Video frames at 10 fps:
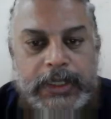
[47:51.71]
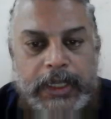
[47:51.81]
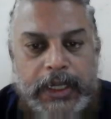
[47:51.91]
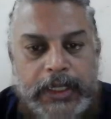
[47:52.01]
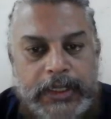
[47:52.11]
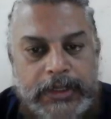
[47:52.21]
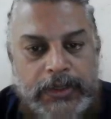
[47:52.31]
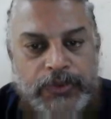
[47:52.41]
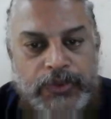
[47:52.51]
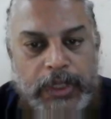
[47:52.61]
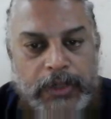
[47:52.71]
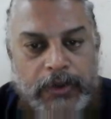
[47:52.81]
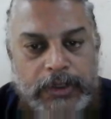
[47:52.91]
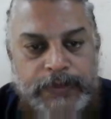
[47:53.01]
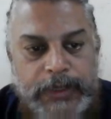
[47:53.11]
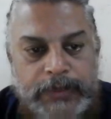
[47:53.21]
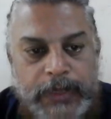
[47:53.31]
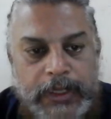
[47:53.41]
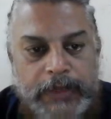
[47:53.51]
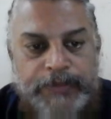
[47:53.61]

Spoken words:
it is usually non-specific,